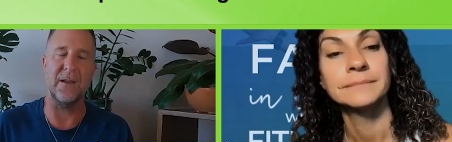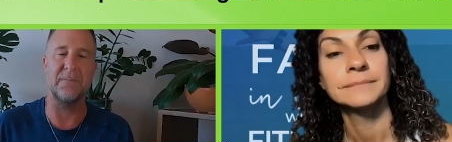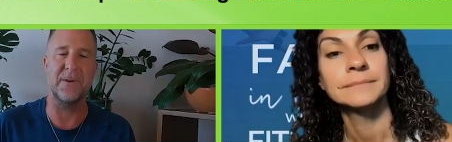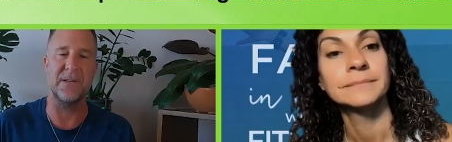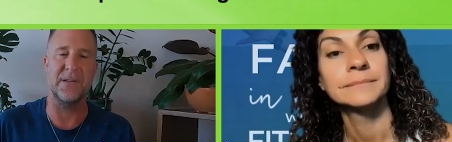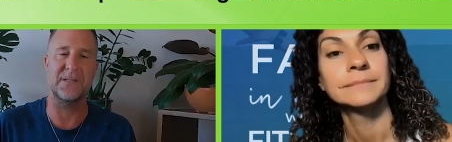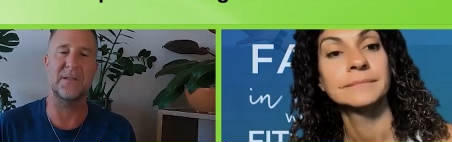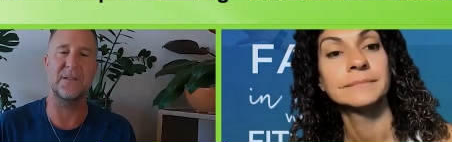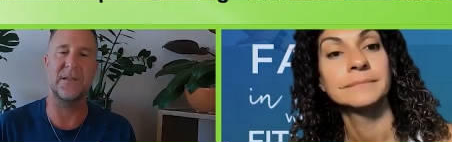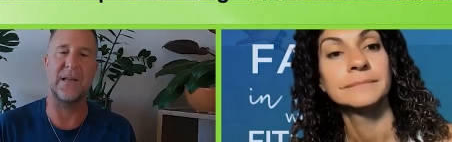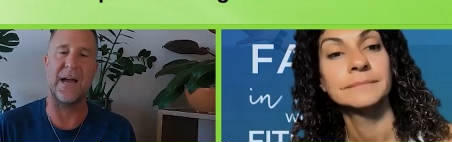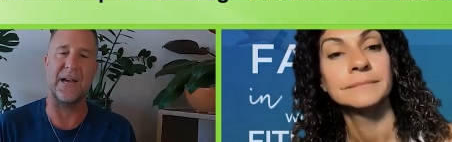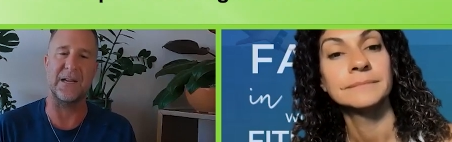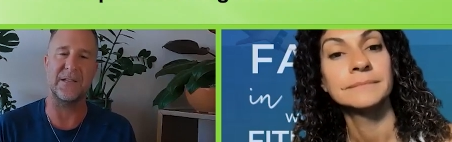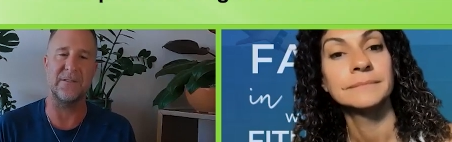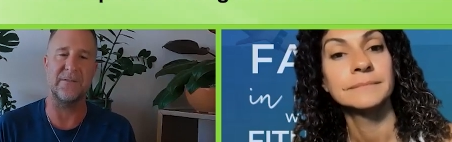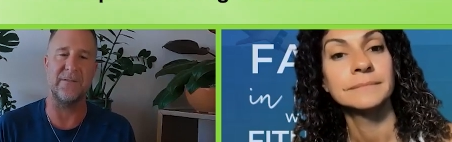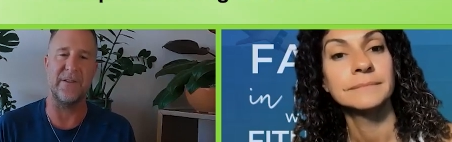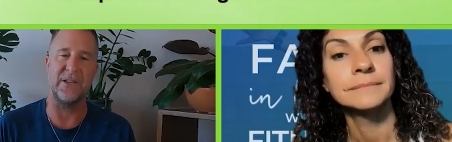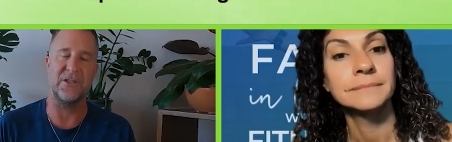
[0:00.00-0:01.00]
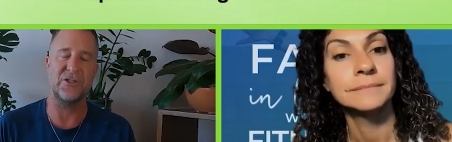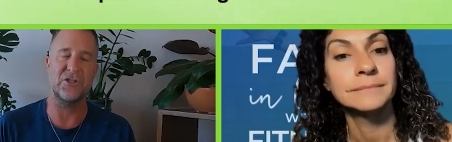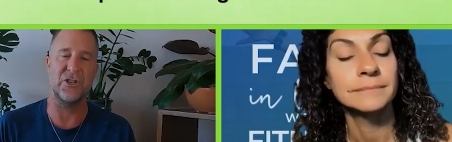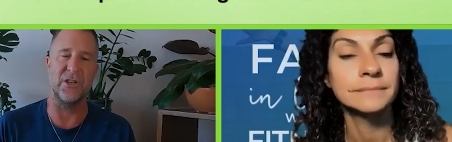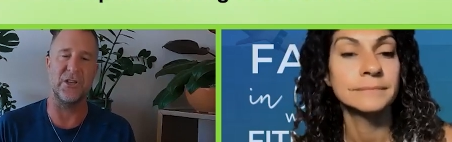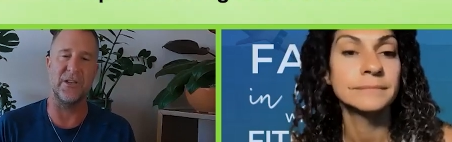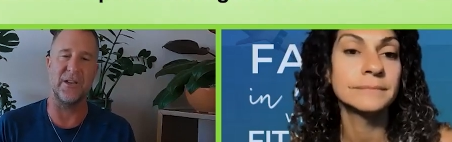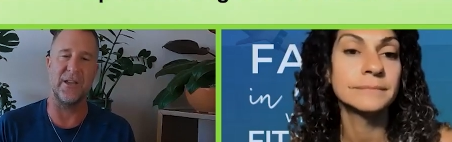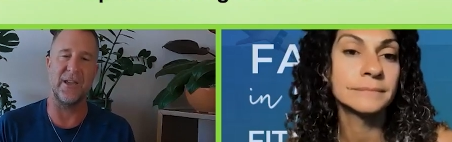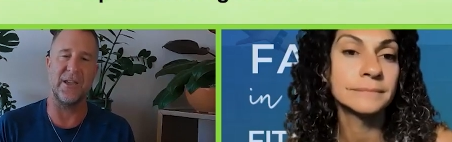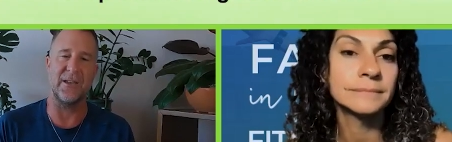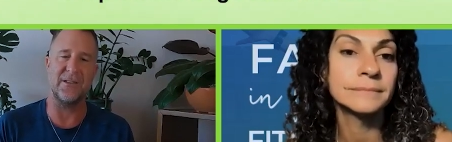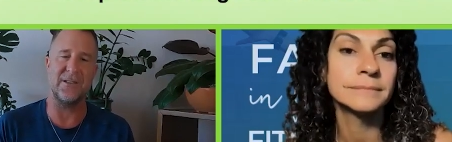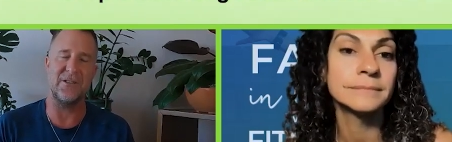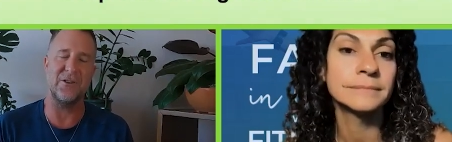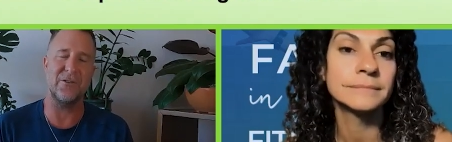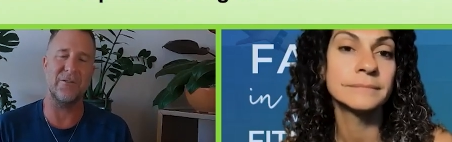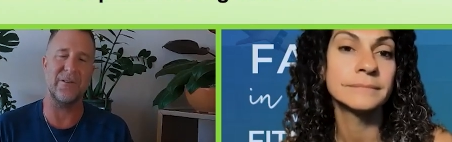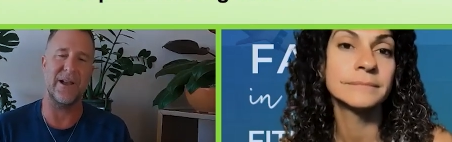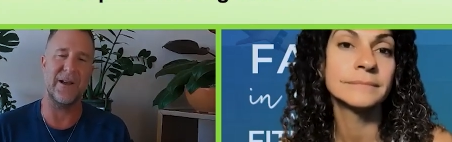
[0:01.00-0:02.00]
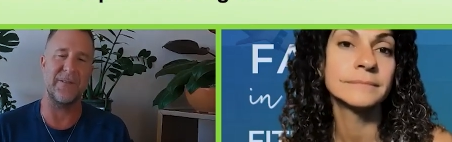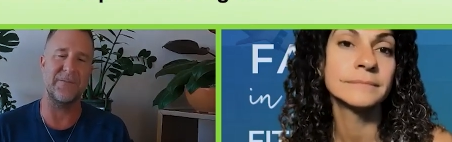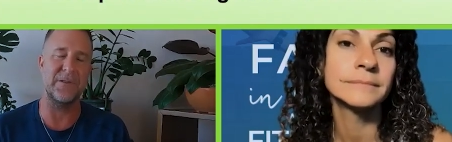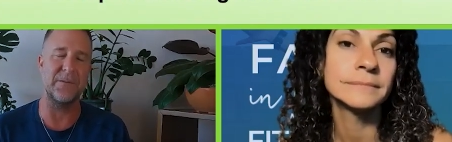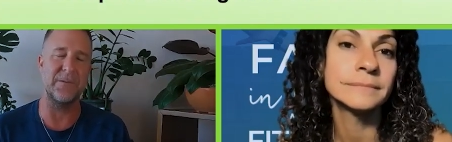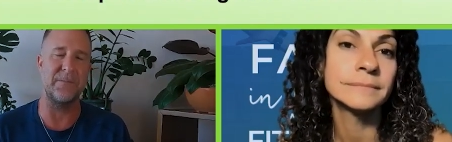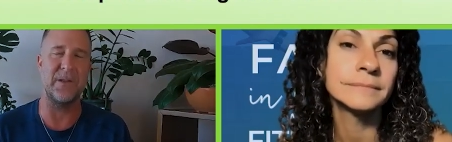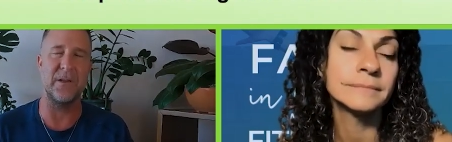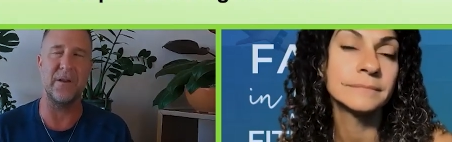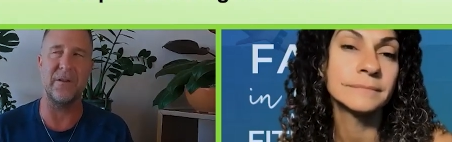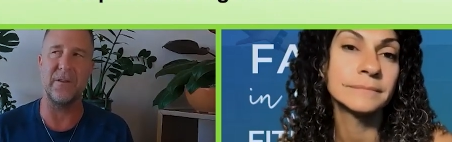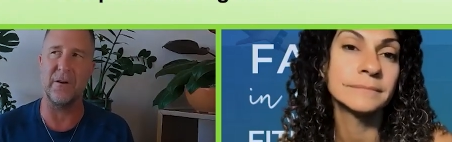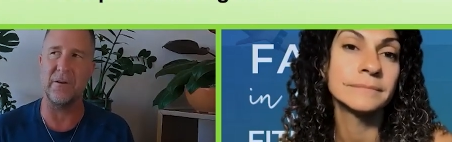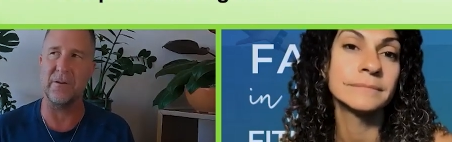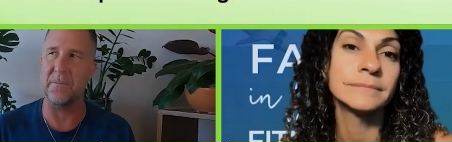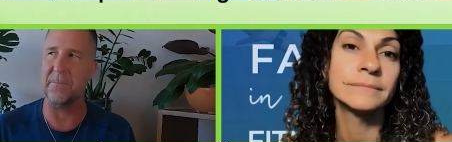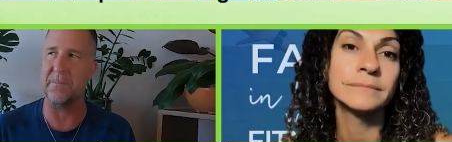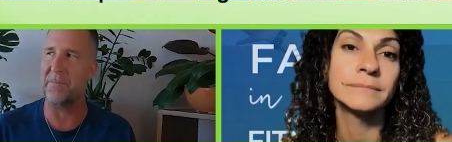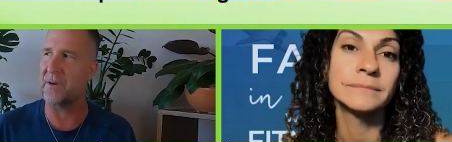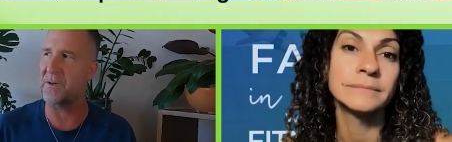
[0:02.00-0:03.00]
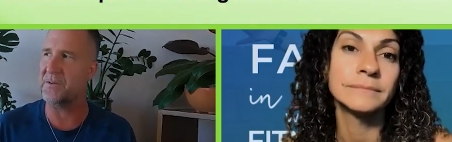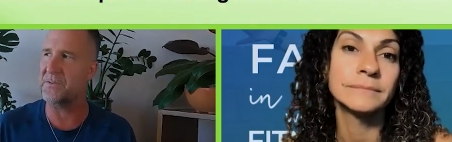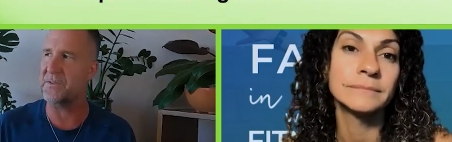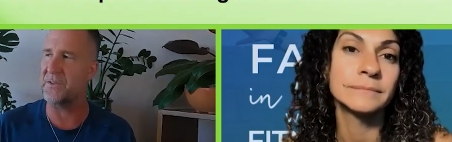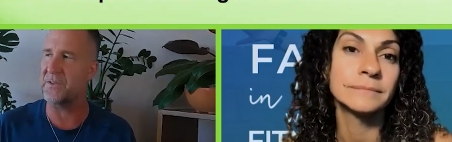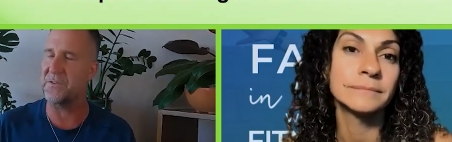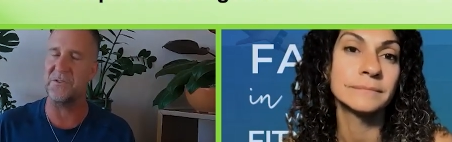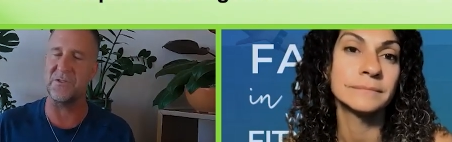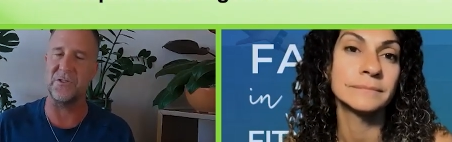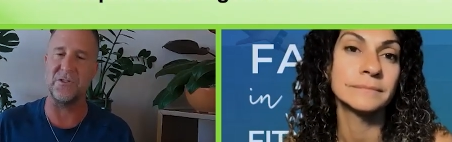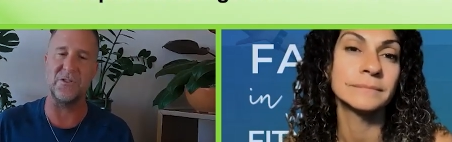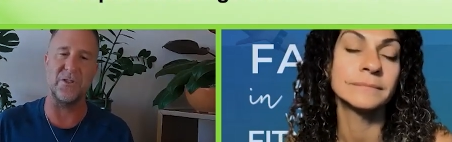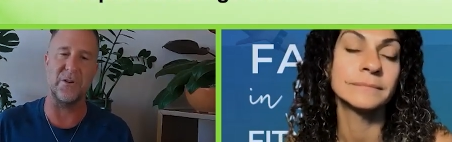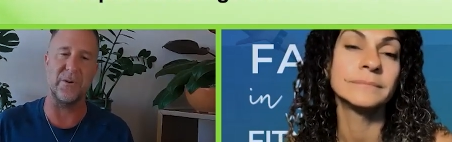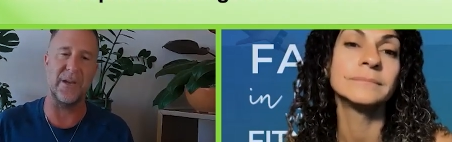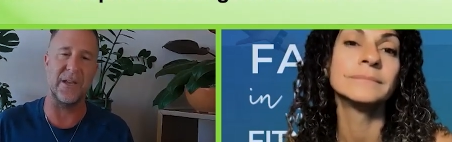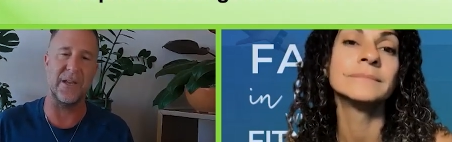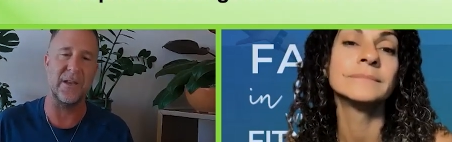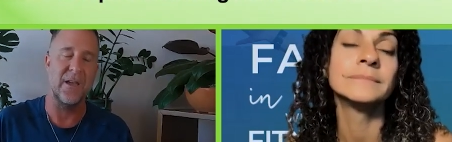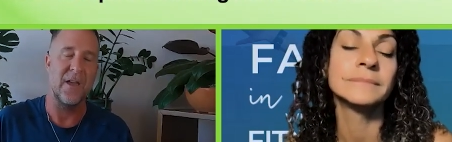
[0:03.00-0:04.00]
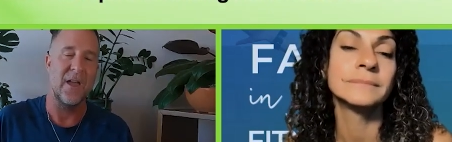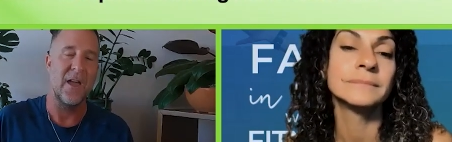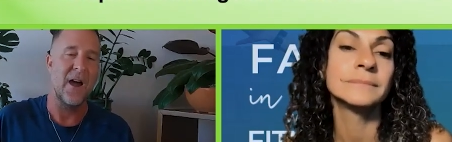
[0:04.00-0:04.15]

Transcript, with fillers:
Speaker 1: muscle activation and you don't have to be a yoga person to do it